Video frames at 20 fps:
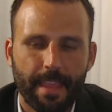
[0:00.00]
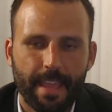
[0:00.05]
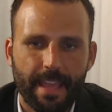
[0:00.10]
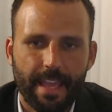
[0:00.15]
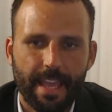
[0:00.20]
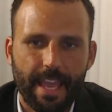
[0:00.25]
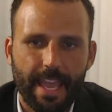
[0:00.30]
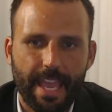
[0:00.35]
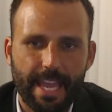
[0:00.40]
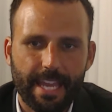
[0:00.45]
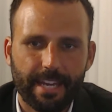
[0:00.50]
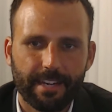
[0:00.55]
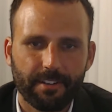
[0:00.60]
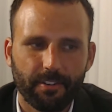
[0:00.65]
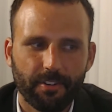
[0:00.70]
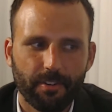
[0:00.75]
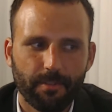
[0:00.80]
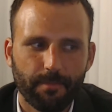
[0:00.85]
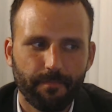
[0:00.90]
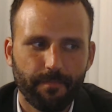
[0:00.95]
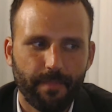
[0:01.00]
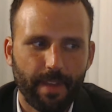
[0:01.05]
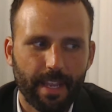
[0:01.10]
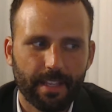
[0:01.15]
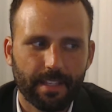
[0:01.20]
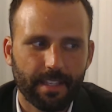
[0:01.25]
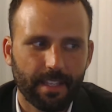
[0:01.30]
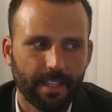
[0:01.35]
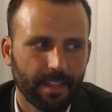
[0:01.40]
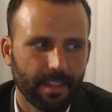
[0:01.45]
And her
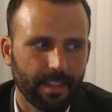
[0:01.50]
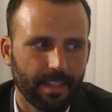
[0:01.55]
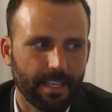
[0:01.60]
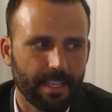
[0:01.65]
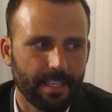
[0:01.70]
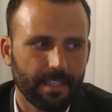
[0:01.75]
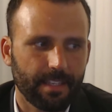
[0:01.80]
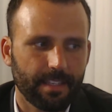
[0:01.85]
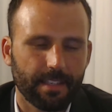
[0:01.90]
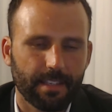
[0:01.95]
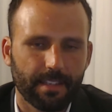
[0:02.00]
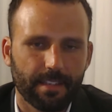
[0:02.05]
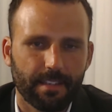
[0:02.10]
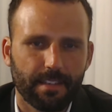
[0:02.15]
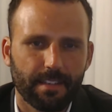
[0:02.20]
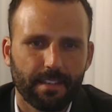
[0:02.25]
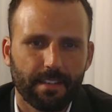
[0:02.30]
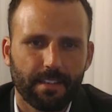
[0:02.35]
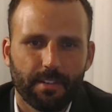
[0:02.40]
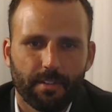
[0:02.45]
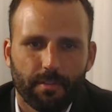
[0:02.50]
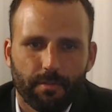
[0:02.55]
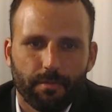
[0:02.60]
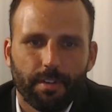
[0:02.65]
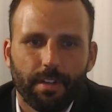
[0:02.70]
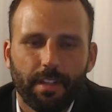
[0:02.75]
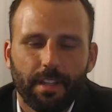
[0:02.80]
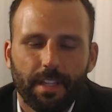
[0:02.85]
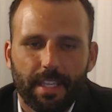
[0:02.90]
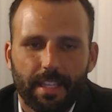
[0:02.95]
basic thesis is
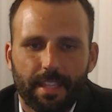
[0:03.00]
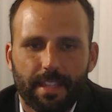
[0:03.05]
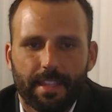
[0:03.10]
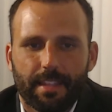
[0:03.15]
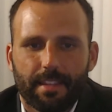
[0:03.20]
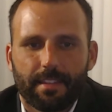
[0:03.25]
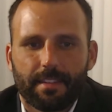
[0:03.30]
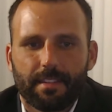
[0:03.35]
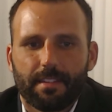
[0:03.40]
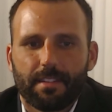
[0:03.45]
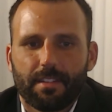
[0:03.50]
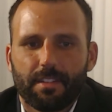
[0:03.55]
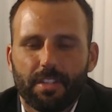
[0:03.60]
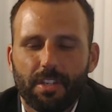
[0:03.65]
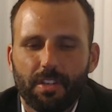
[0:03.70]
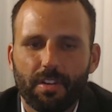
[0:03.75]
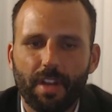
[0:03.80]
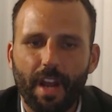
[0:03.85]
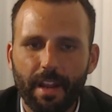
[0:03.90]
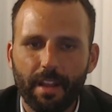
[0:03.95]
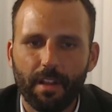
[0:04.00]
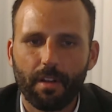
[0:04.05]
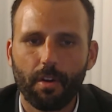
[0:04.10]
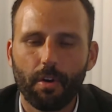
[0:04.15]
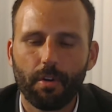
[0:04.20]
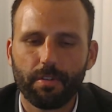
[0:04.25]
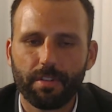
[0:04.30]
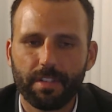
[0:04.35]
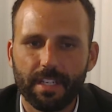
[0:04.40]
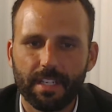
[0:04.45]
really, she kind of
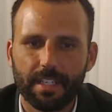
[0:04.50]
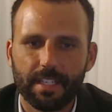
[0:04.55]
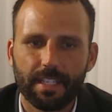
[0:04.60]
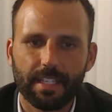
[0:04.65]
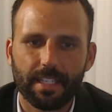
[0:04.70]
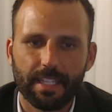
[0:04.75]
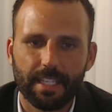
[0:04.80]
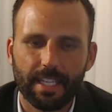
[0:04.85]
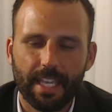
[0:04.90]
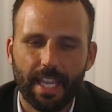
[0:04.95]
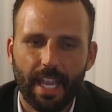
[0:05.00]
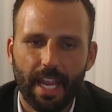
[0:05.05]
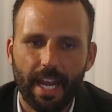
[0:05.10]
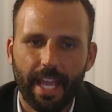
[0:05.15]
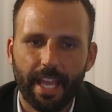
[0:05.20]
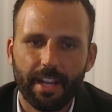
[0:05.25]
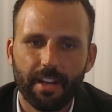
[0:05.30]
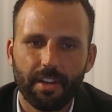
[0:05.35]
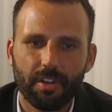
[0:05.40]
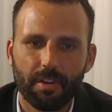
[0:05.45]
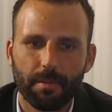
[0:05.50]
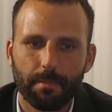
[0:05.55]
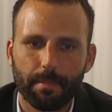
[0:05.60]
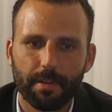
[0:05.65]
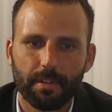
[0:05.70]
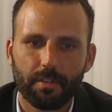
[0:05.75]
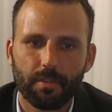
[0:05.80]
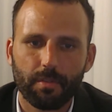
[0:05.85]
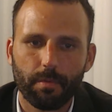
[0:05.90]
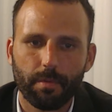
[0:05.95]
goes into the connection
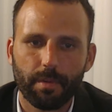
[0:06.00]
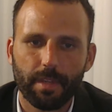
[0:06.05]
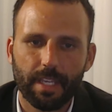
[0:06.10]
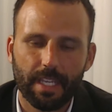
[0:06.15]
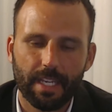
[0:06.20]
between